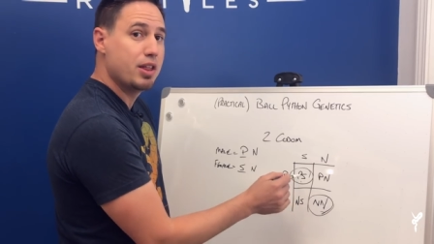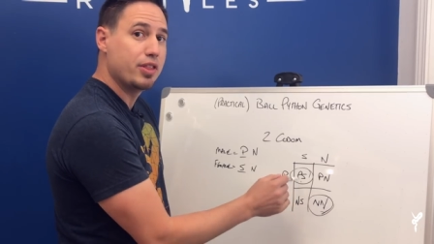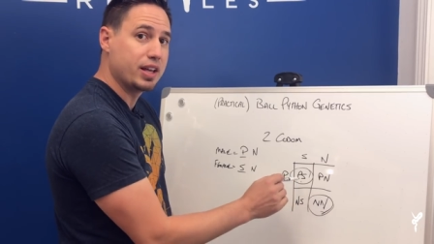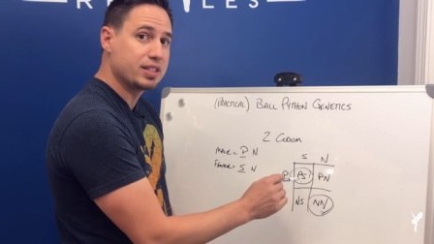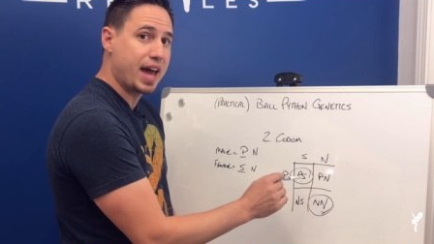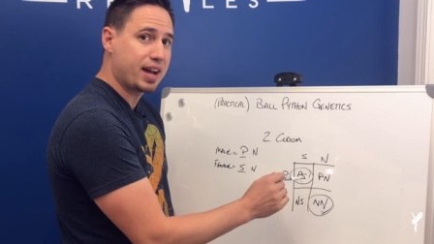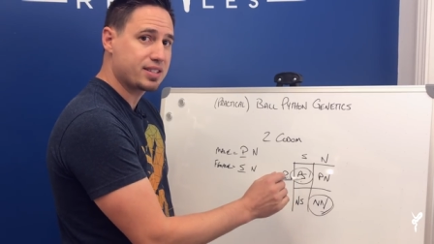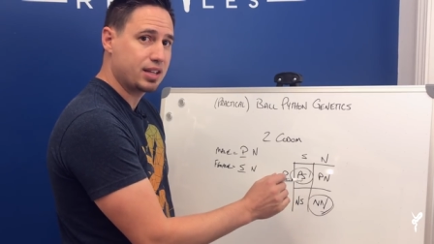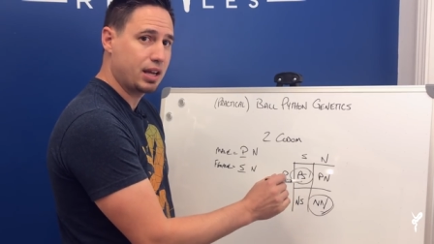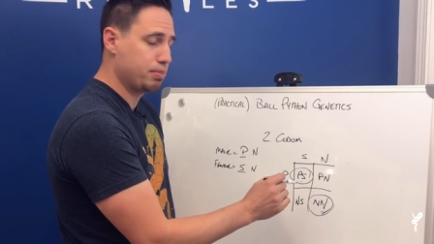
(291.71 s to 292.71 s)
The exact
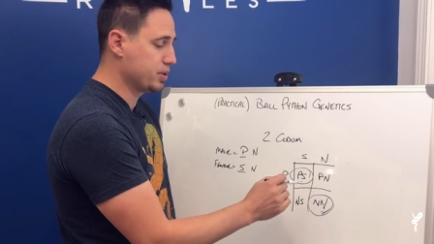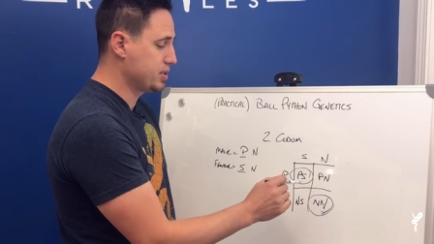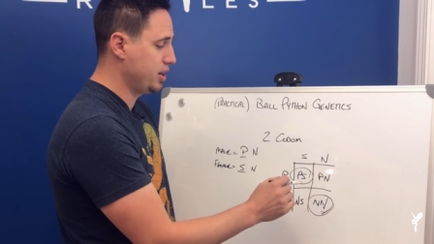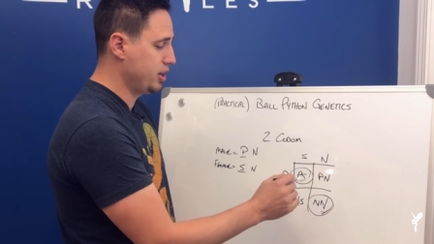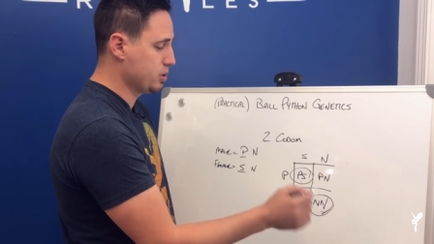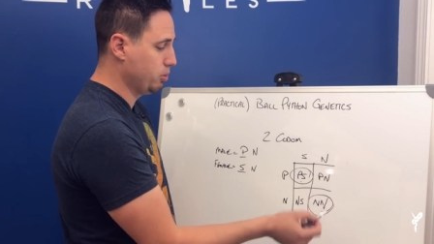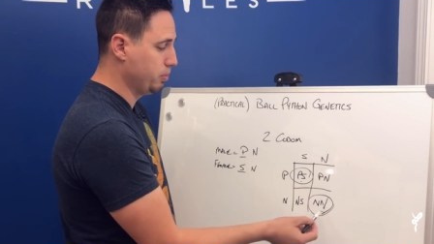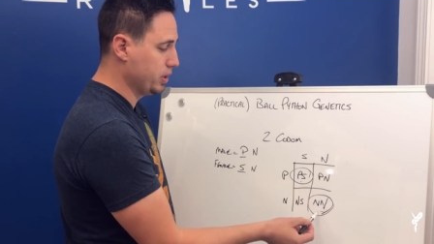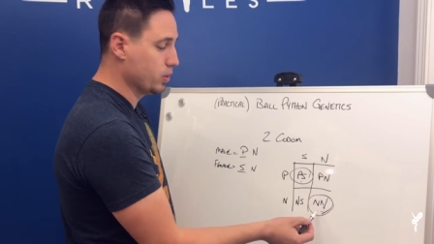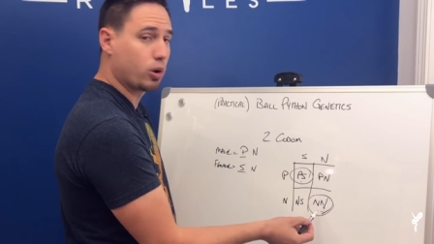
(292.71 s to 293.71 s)
same percentage will
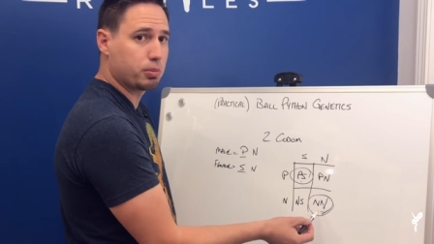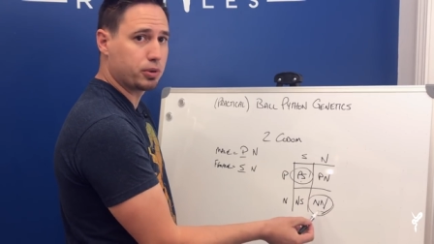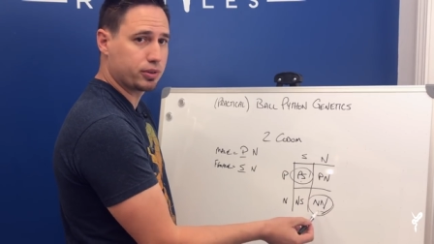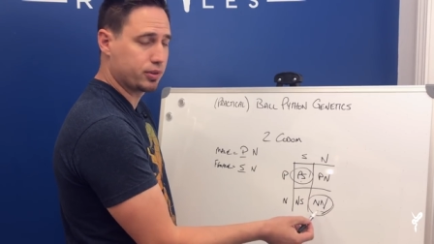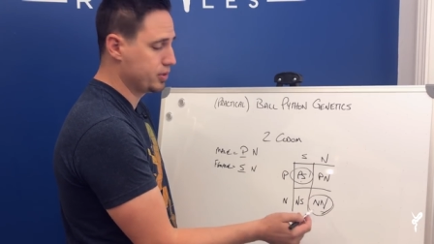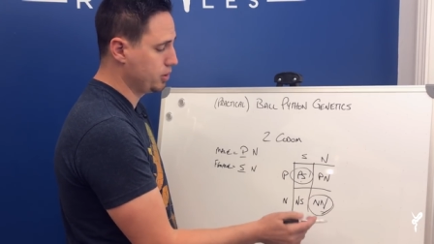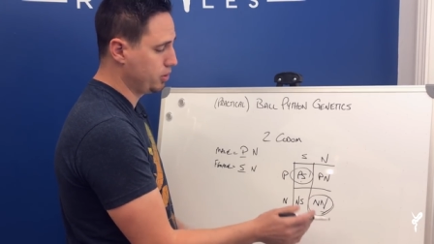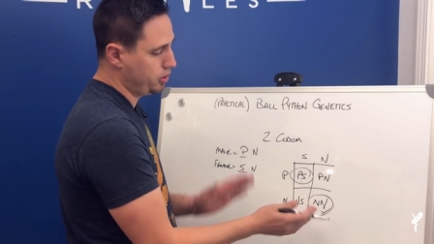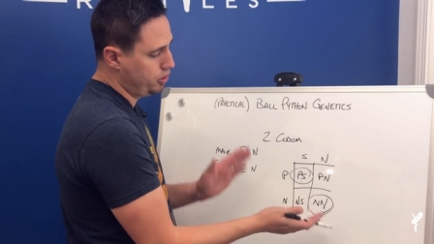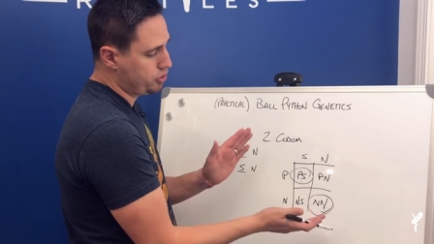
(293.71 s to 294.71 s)
be normals. So
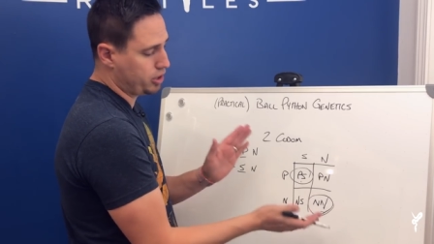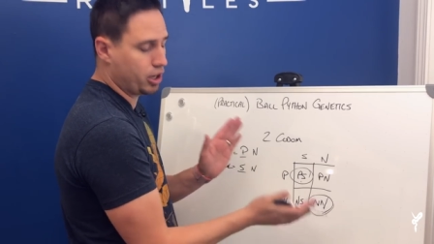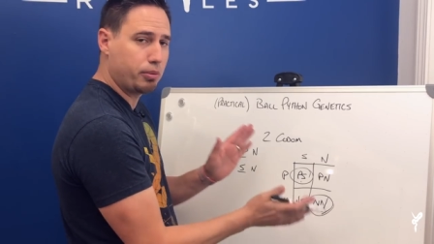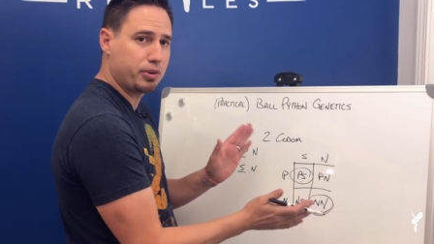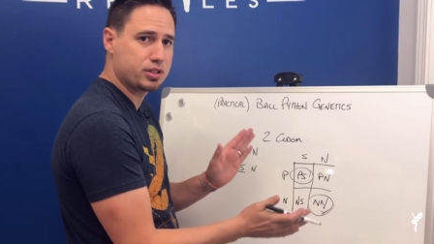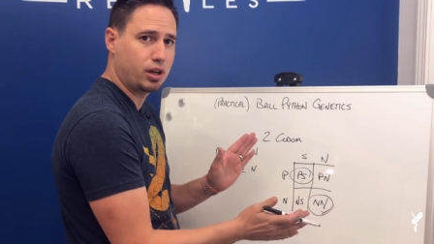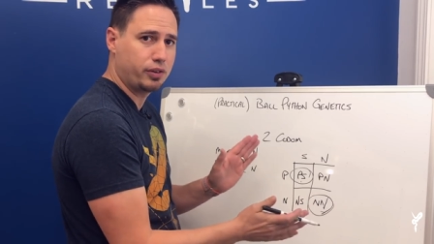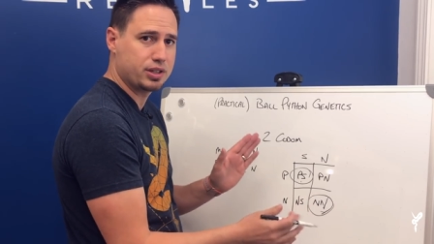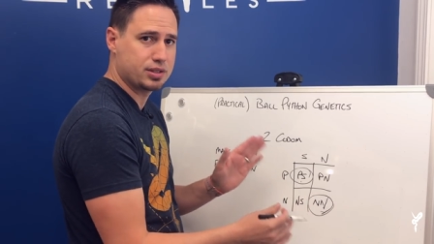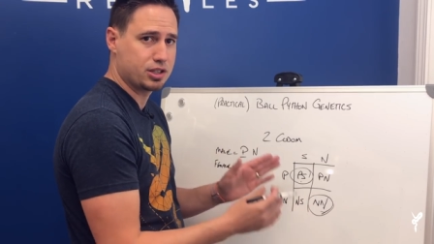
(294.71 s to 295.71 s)
usually in almost all
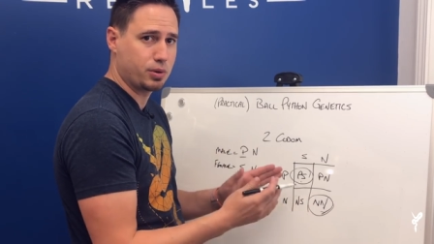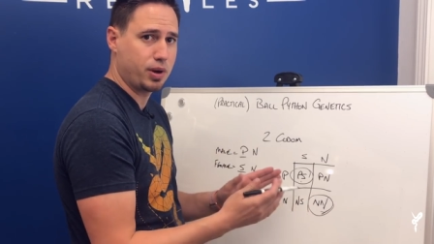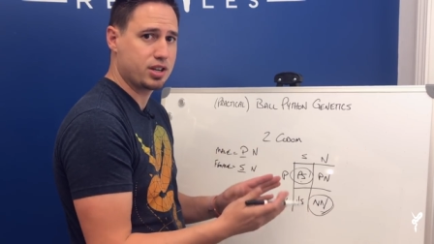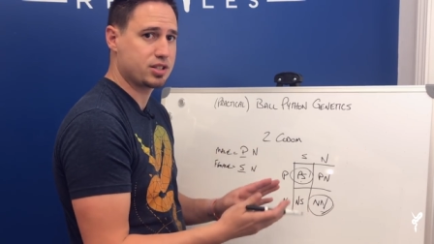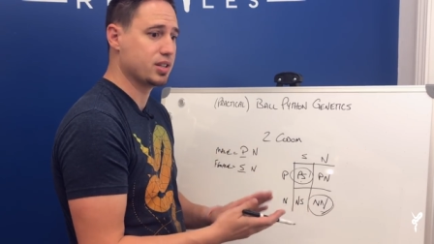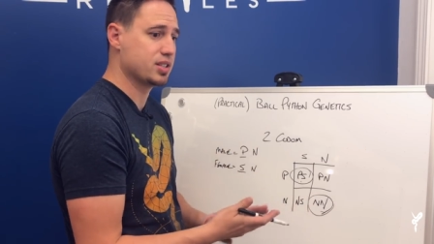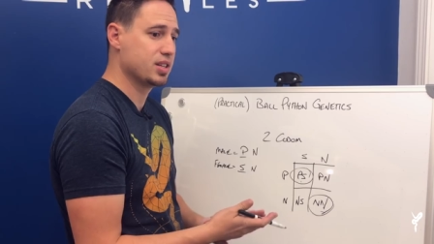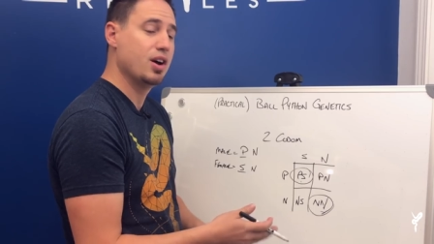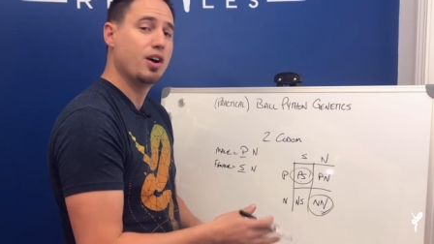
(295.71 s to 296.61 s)
these situations,